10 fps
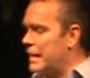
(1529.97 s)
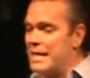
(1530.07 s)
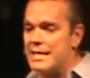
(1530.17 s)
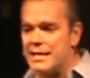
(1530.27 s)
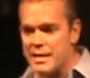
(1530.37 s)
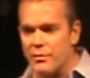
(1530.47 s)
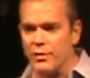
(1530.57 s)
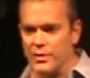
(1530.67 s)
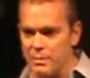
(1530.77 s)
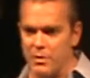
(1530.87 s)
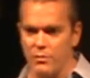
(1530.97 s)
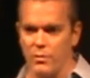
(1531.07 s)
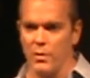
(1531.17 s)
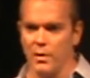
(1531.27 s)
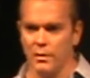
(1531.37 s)
Is it different than
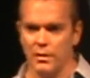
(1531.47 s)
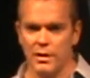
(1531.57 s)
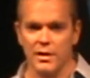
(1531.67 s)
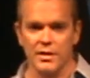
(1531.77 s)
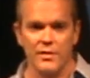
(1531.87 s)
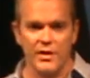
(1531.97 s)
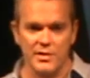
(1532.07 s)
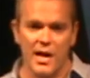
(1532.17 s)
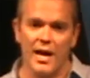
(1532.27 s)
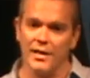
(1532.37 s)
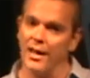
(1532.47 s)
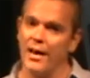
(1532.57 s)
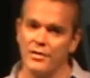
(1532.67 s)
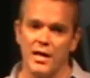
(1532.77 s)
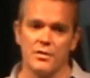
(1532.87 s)
before? Because if it's not, you
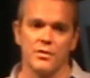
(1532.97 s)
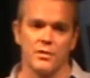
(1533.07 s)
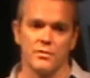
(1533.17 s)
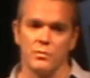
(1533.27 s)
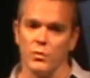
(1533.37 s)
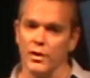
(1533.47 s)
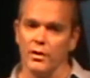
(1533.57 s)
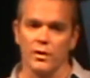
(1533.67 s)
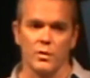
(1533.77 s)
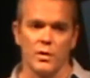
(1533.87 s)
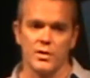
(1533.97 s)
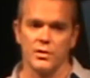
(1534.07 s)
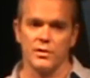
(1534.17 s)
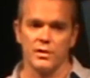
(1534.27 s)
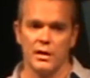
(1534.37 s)
have to ask yourself a really hard
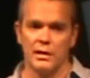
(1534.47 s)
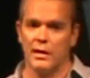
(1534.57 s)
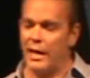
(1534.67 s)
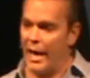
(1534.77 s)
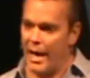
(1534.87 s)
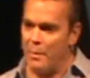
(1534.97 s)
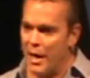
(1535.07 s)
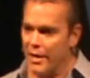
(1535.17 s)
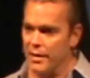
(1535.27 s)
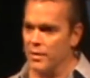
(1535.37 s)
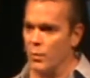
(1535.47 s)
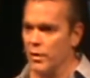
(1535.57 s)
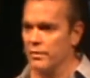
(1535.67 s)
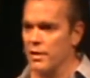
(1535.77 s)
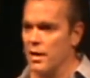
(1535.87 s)
question. Am I in the
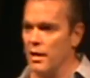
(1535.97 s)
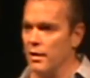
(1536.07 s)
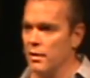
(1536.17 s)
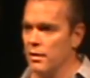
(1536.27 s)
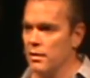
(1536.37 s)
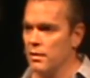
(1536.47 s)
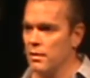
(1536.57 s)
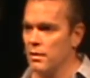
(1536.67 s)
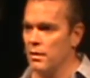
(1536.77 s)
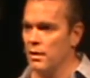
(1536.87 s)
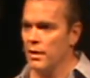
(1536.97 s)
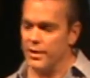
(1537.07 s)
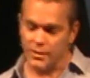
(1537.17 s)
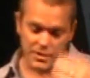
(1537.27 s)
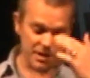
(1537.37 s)
will of God?
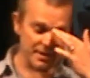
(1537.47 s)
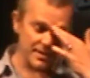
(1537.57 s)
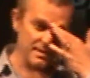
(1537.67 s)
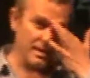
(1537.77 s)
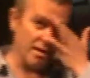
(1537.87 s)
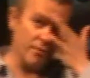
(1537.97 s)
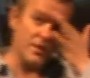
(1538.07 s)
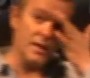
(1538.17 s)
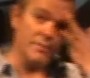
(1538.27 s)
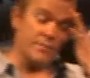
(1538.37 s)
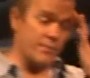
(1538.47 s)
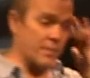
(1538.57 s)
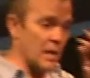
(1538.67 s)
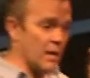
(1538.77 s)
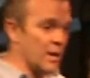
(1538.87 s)
You know, Jesus loved.
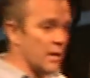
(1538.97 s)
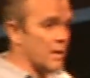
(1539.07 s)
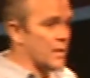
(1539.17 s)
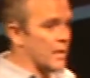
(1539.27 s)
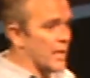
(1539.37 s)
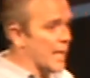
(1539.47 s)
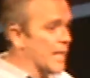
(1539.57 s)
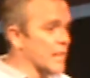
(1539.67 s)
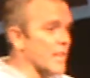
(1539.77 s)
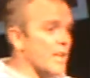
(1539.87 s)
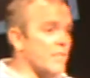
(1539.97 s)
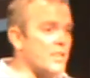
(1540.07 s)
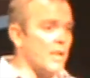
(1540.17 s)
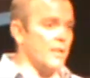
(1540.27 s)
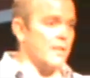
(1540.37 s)
He
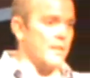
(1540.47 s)
loved